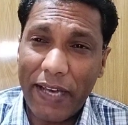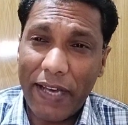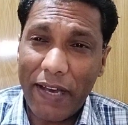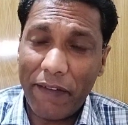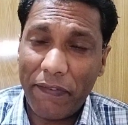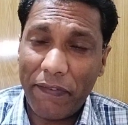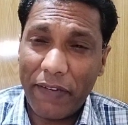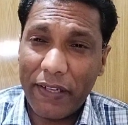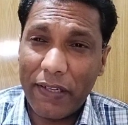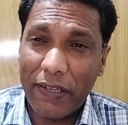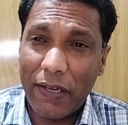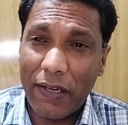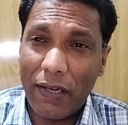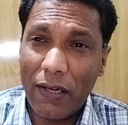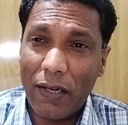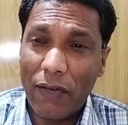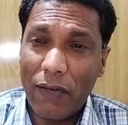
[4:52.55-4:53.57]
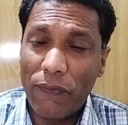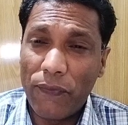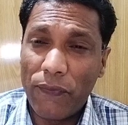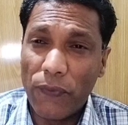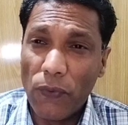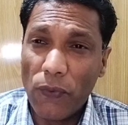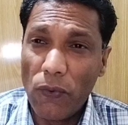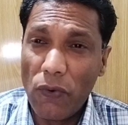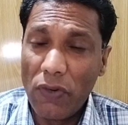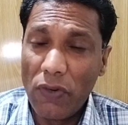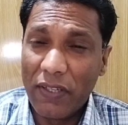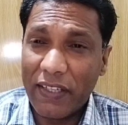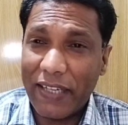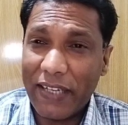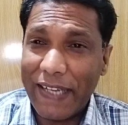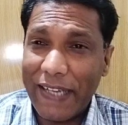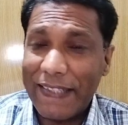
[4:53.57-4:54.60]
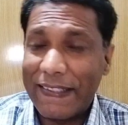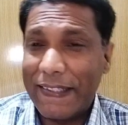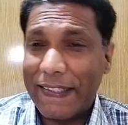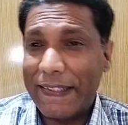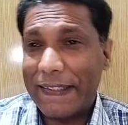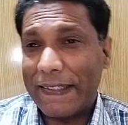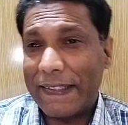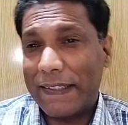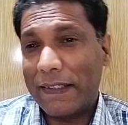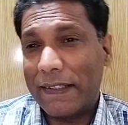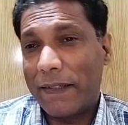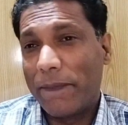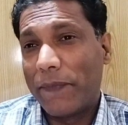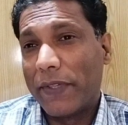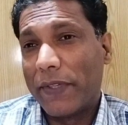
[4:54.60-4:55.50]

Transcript: Africa food crisis